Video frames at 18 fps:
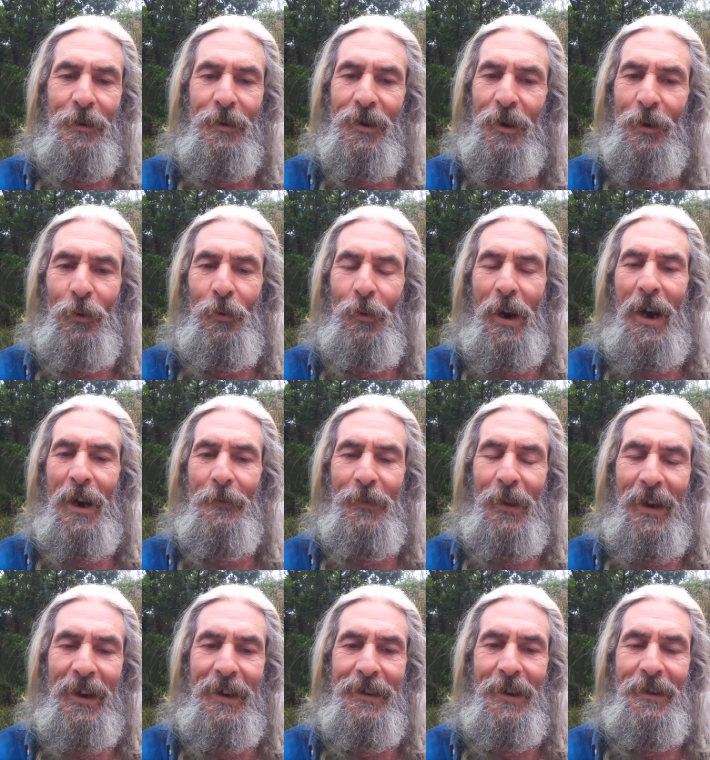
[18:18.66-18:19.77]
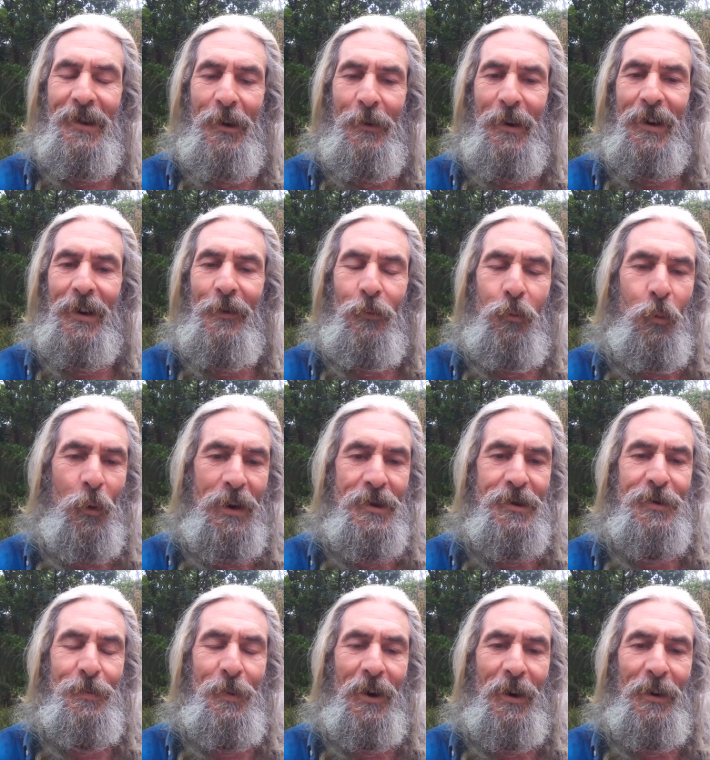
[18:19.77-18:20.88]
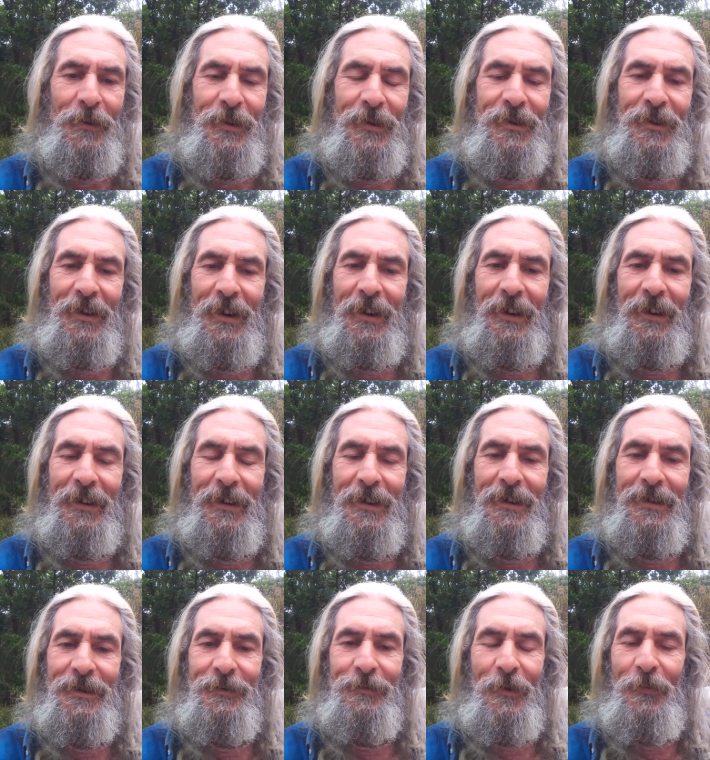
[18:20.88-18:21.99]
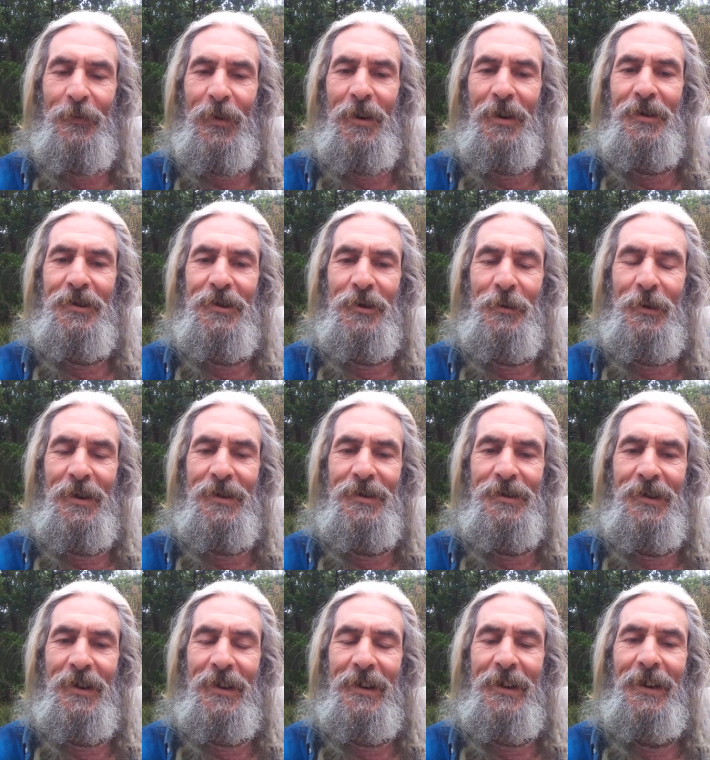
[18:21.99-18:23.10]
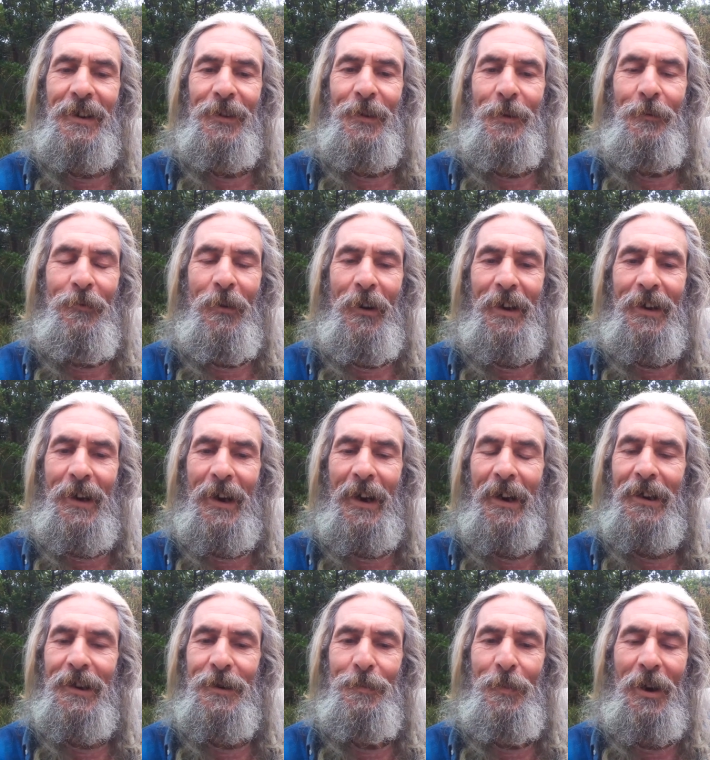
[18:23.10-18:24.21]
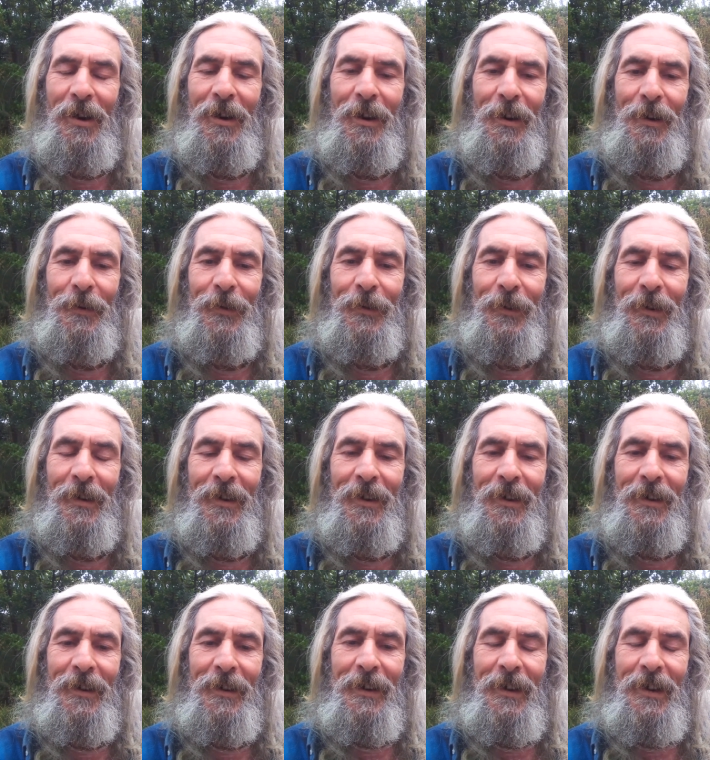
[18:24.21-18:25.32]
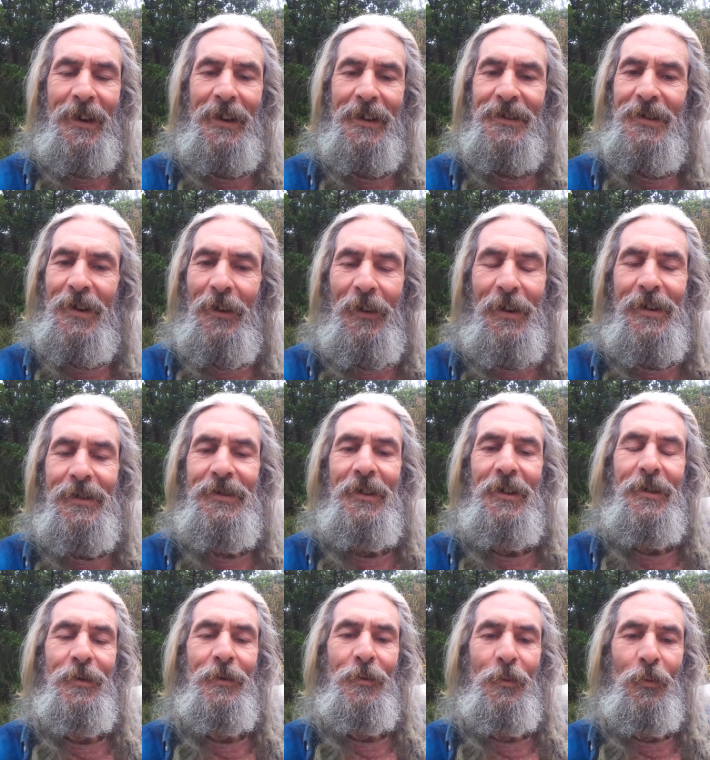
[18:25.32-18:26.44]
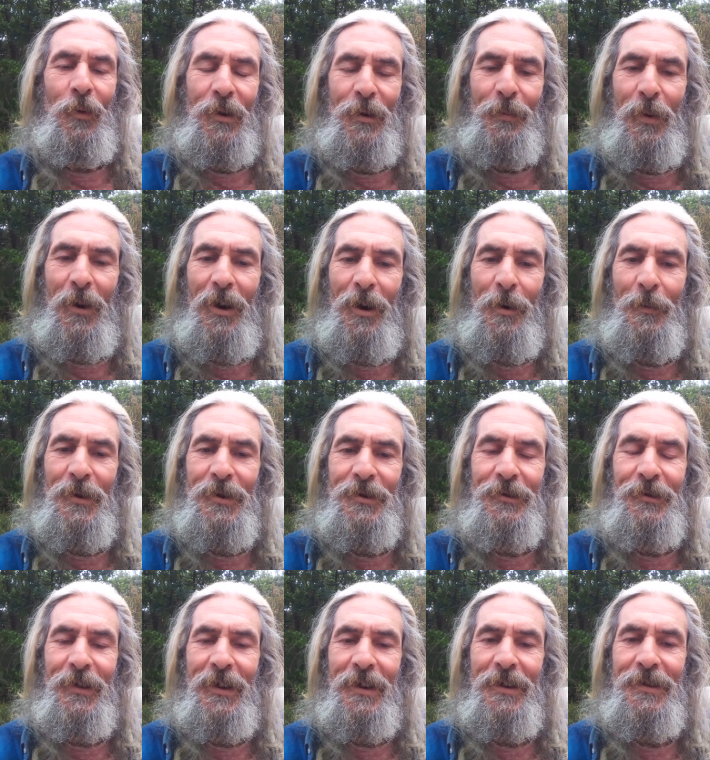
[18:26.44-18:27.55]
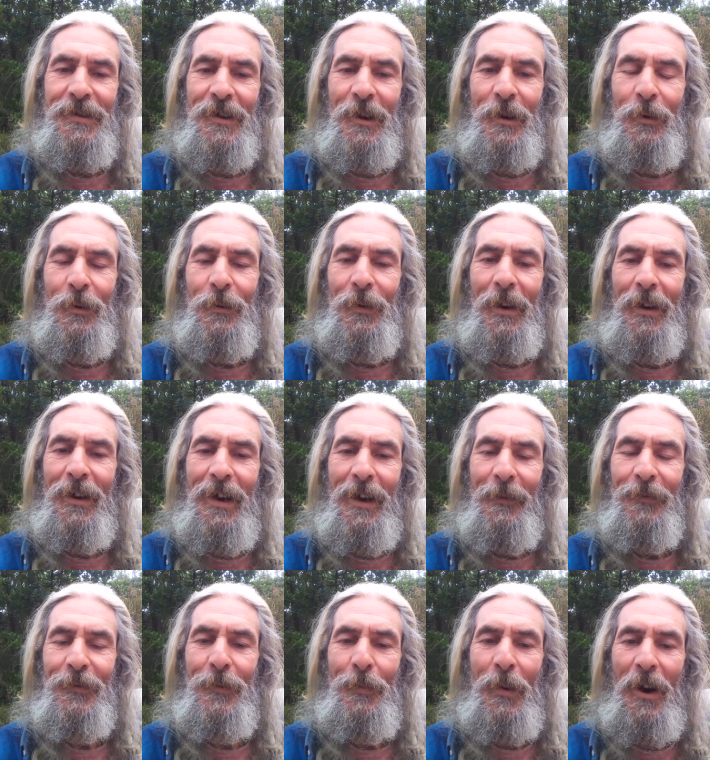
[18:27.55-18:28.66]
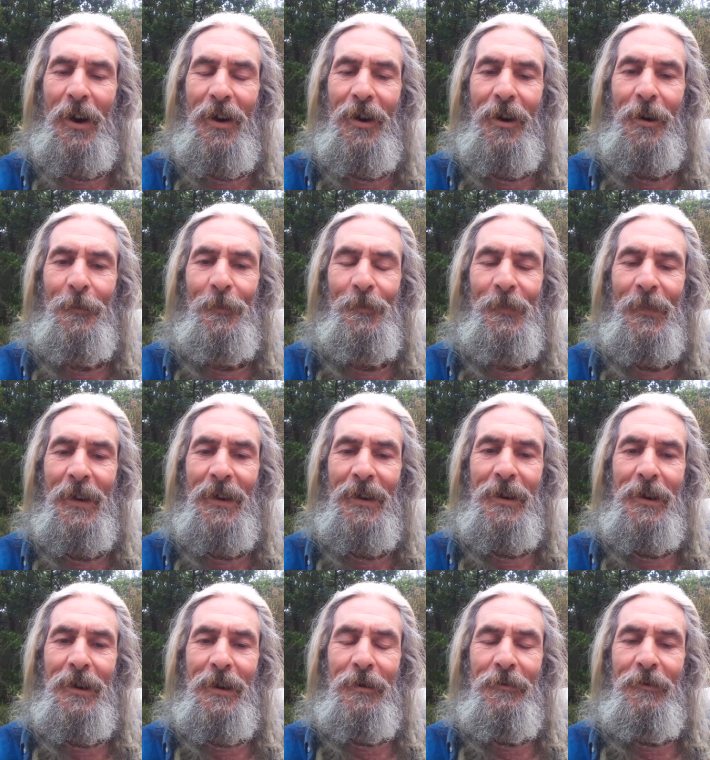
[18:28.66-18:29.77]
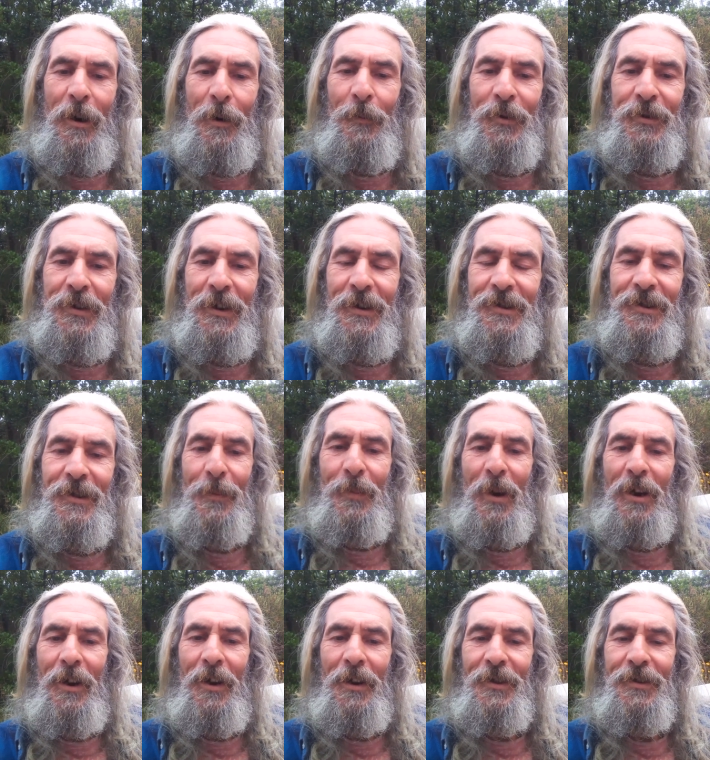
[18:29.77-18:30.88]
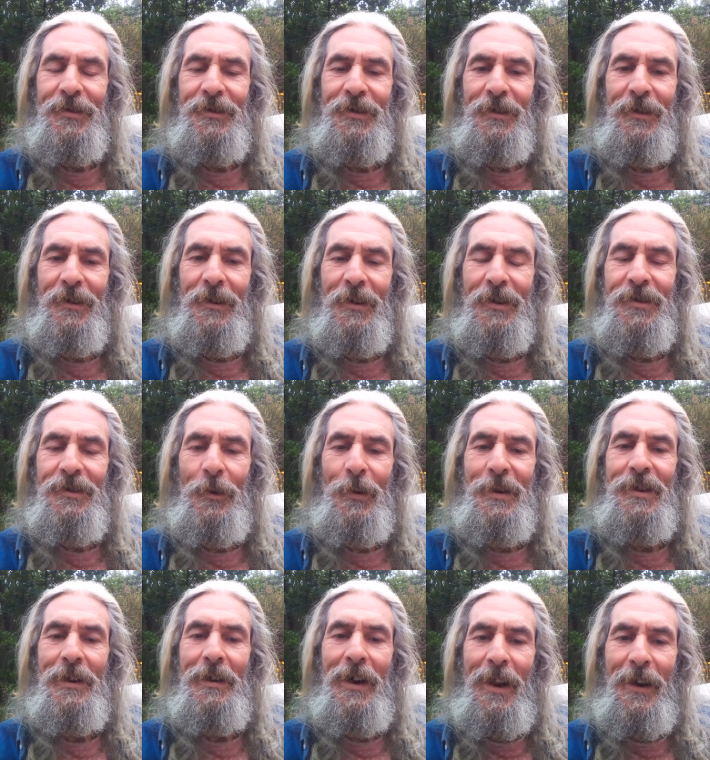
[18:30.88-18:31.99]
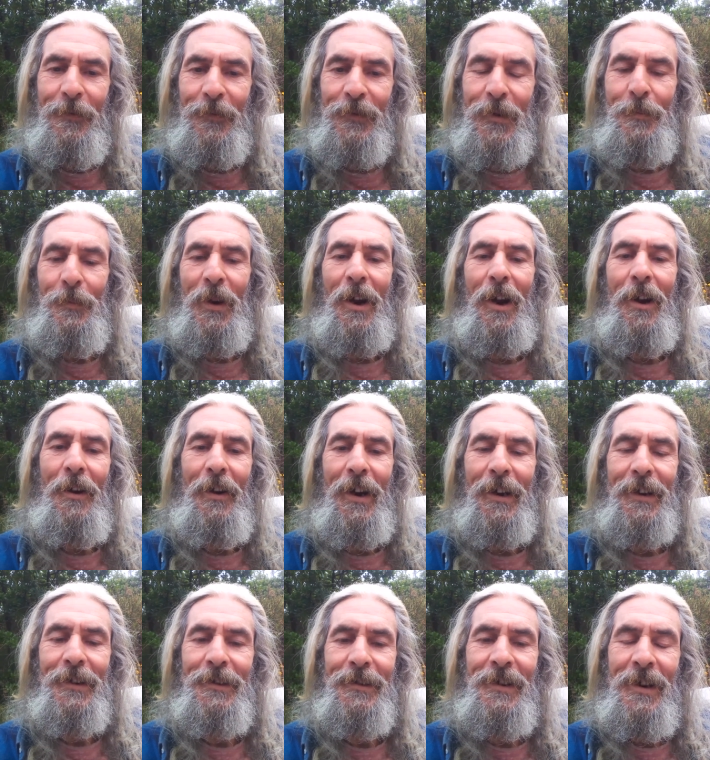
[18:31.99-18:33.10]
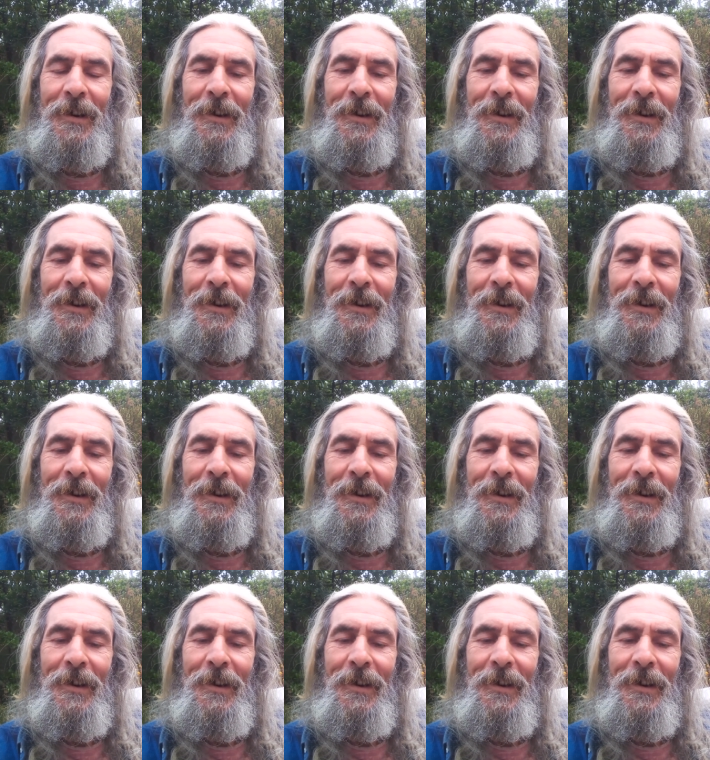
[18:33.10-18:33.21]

You'll have that inner knowing of which path to take. It's referred to as taking the right-hand path. It ties in with palmistry, so the left palm represents the past, so it's a left behind.